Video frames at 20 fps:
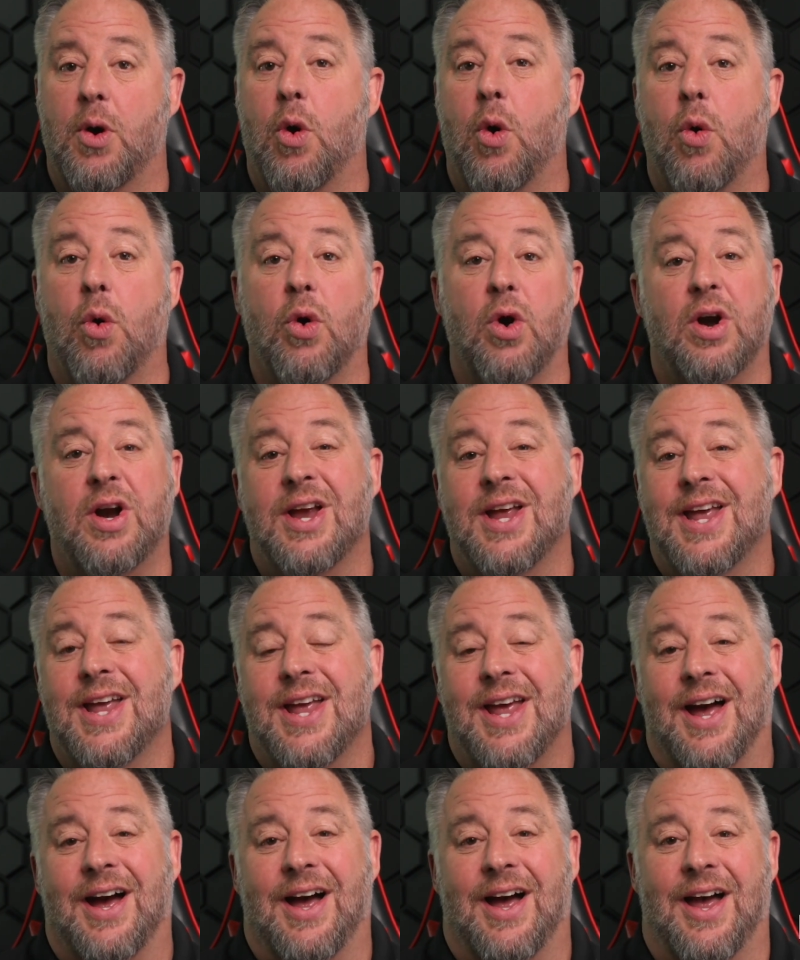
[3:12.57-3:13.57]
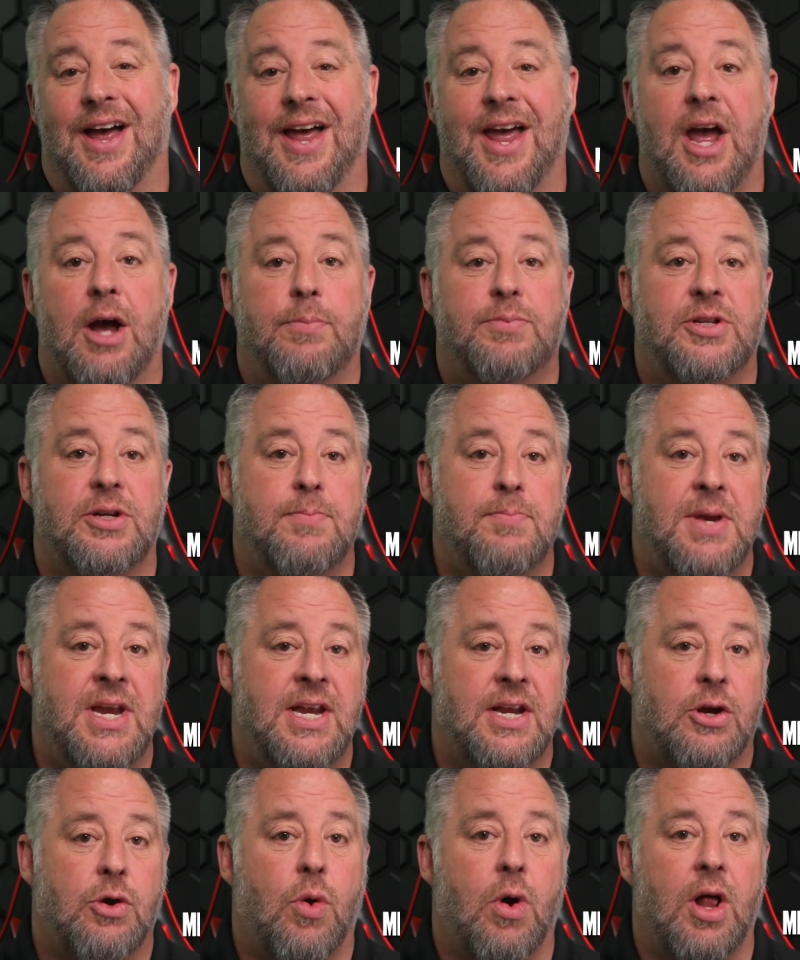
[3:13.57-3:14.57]
or help to
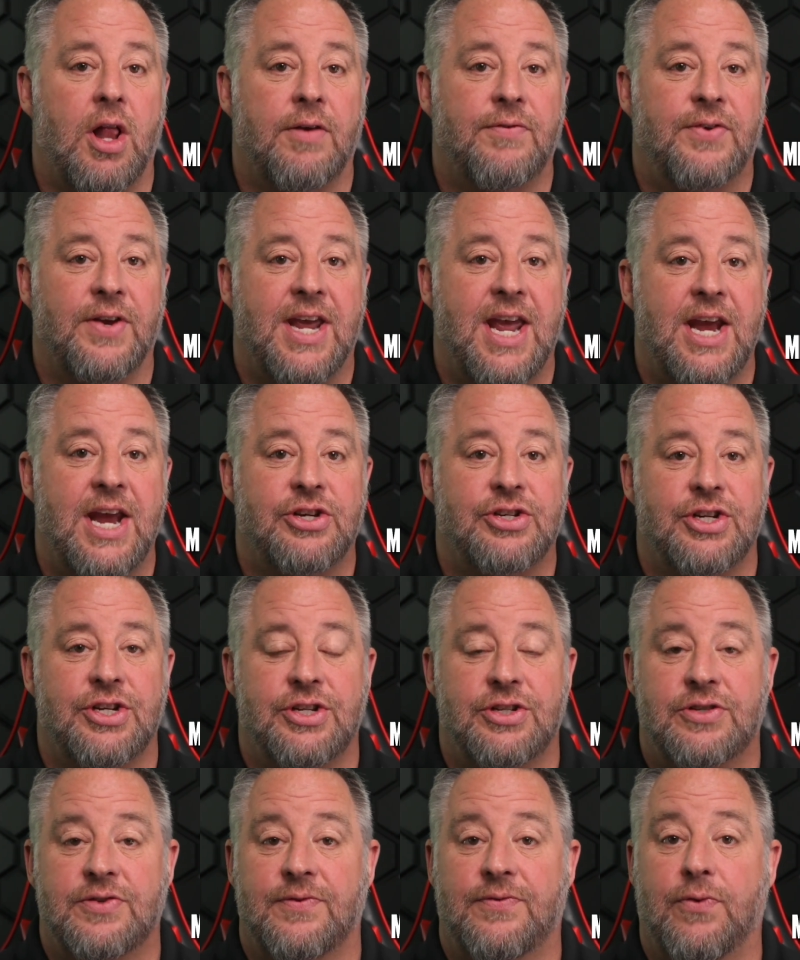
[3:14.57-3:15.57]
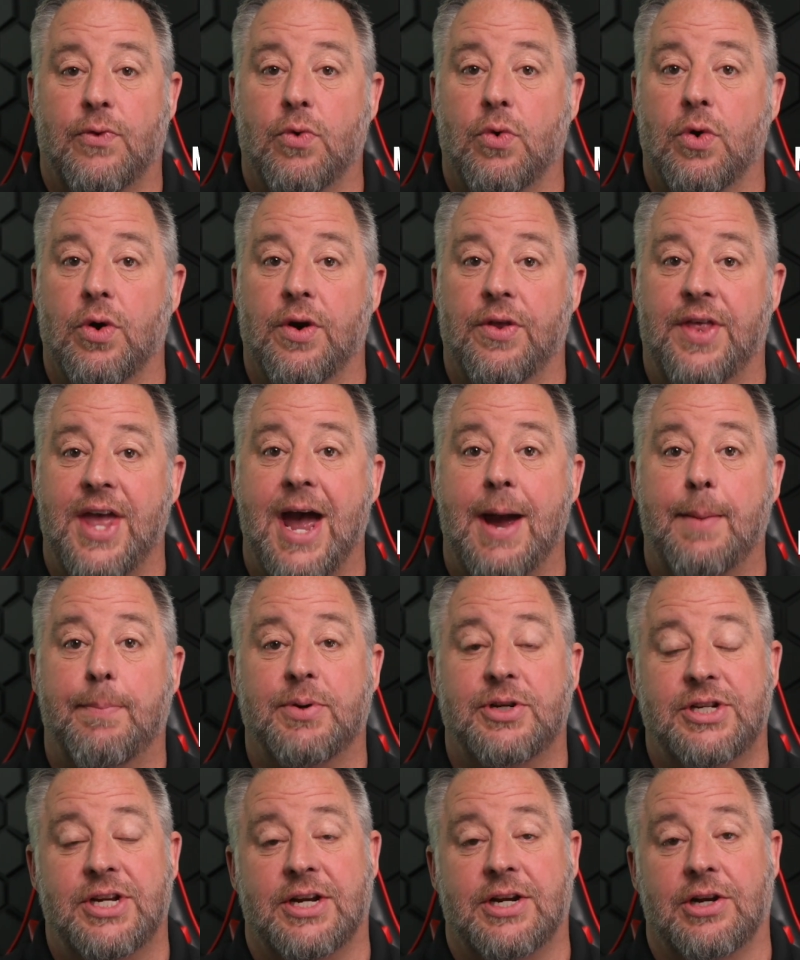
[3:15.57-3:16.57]
meet qualifications for that
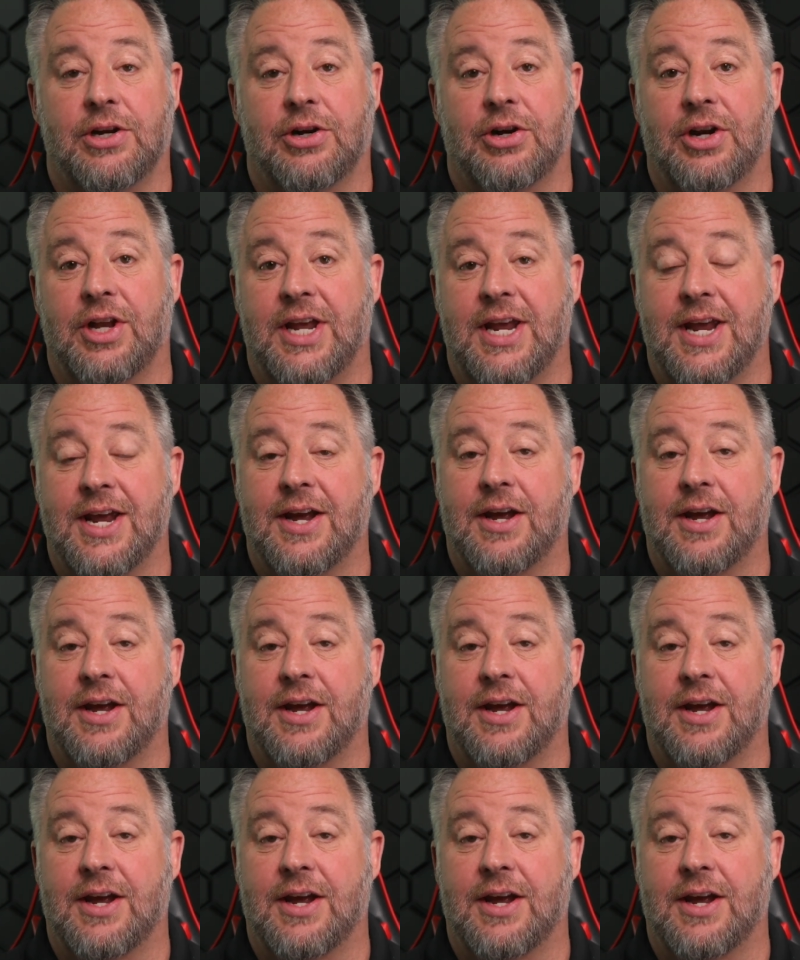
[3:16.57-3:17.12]
particular